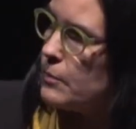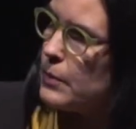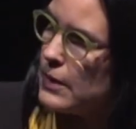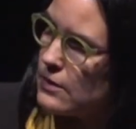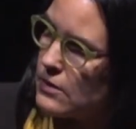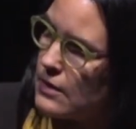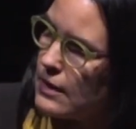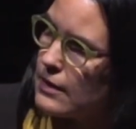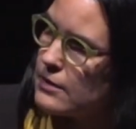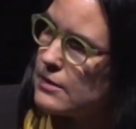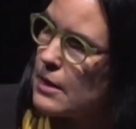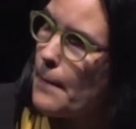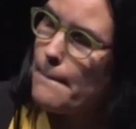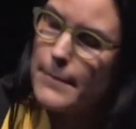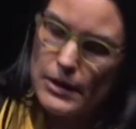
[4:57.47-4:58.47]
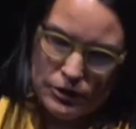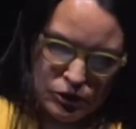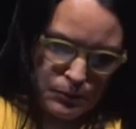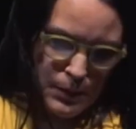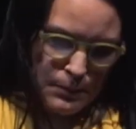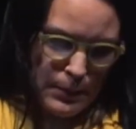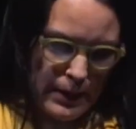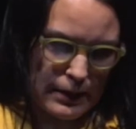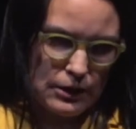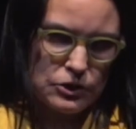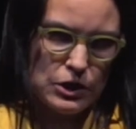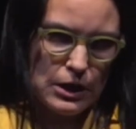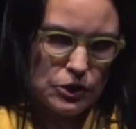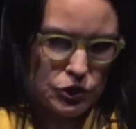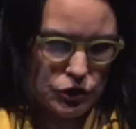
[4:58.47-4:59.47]
business must be paid
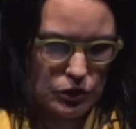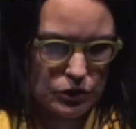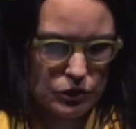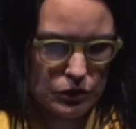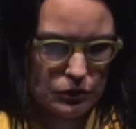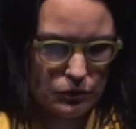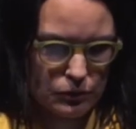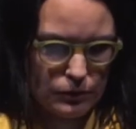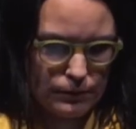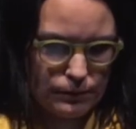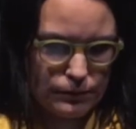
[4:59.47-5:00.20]
attention to.